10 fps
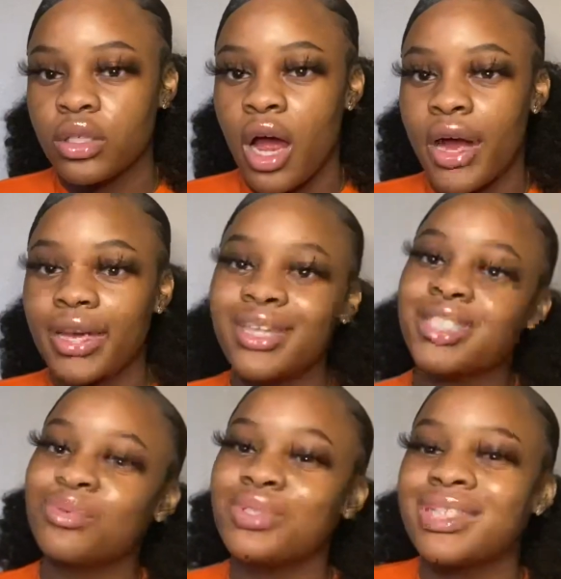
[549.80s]
I guess
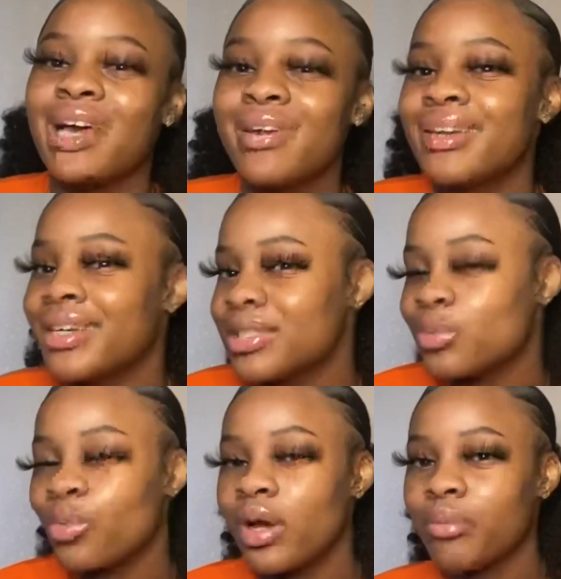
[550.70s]
she was telling this
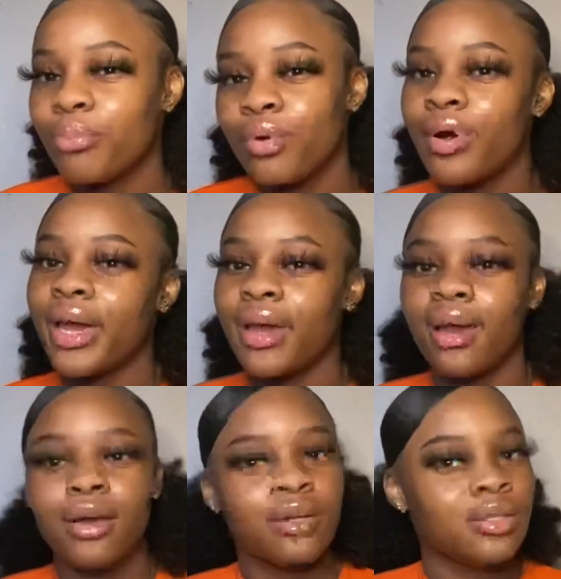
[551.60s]
one boy
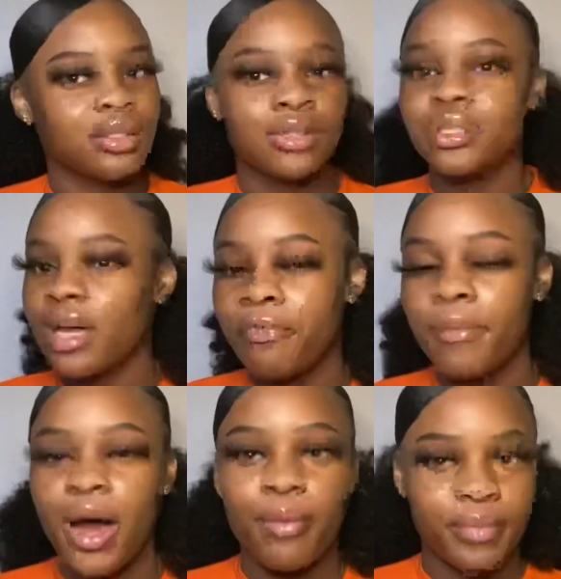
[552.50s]
stuff
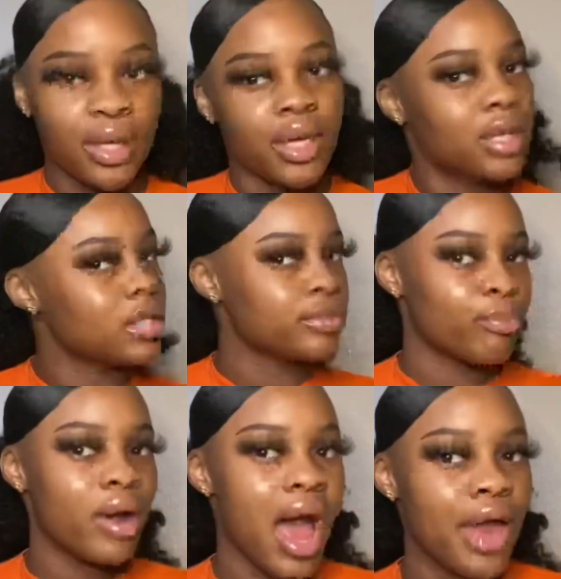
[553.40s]
about me, and this
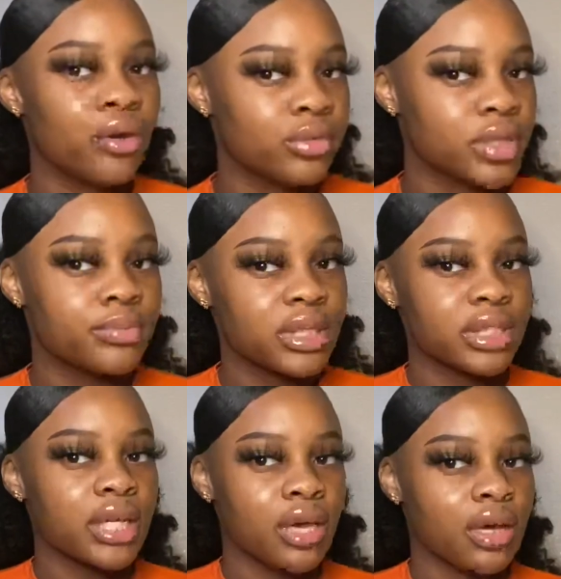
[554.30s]
boy, I known him since
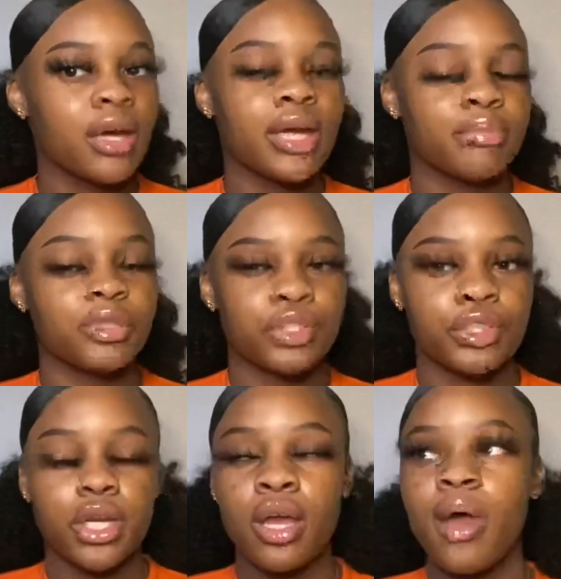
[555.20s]

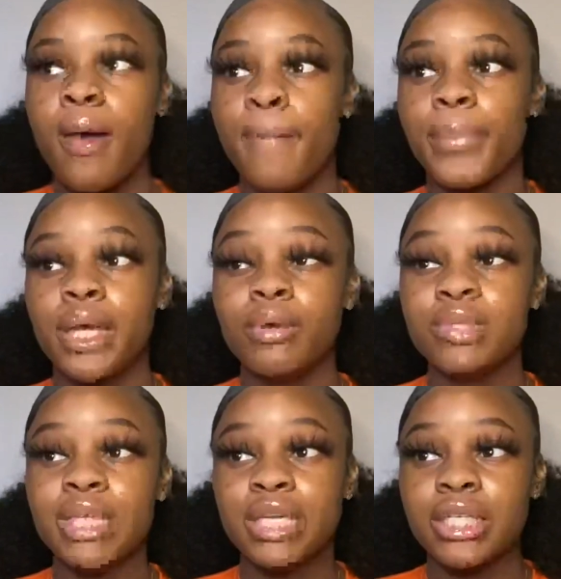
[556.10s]
elementary, but he was
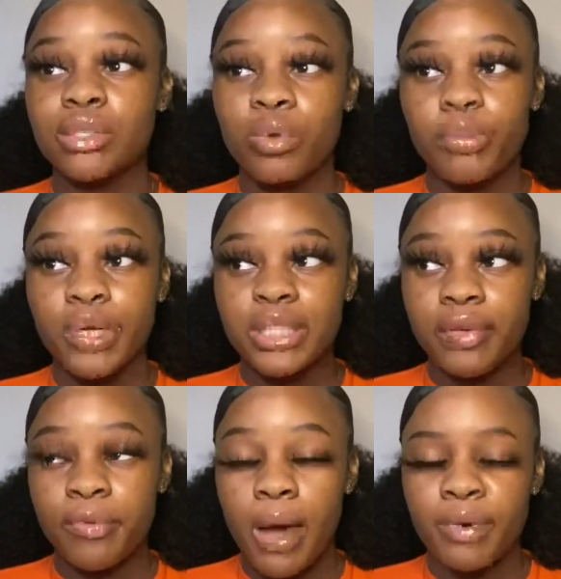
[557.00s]
telling this one boy
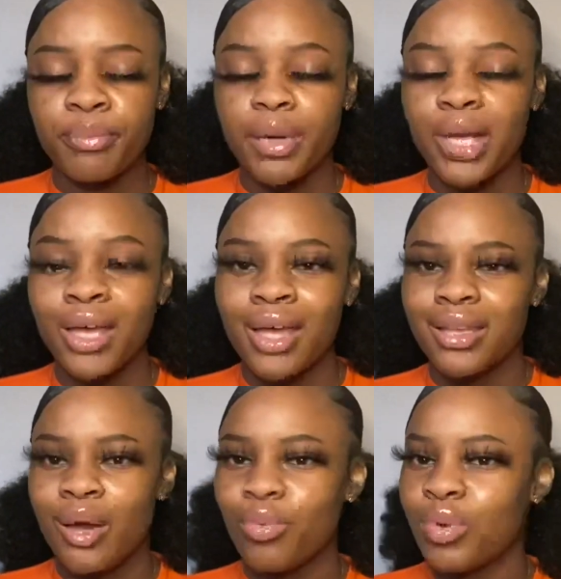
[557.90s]
stuff about me, but
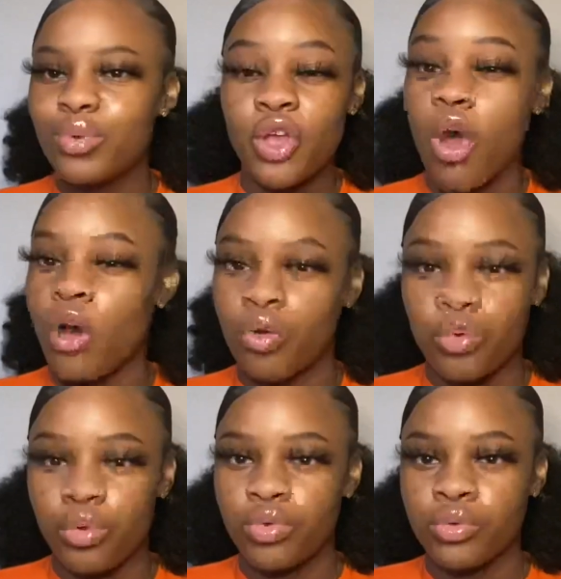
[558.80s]
we was all
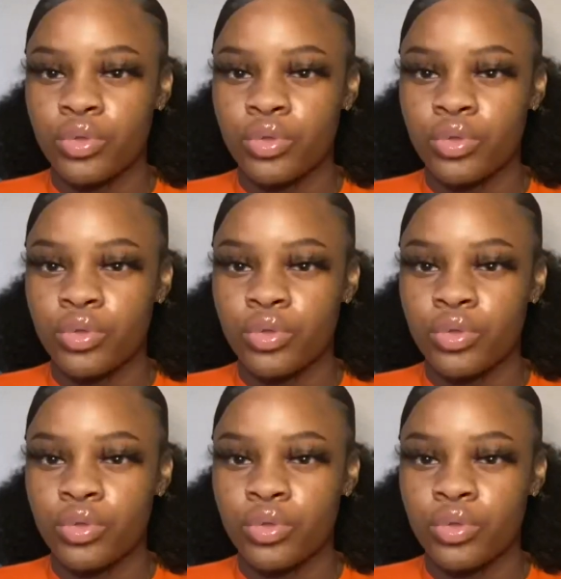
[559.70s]
cool.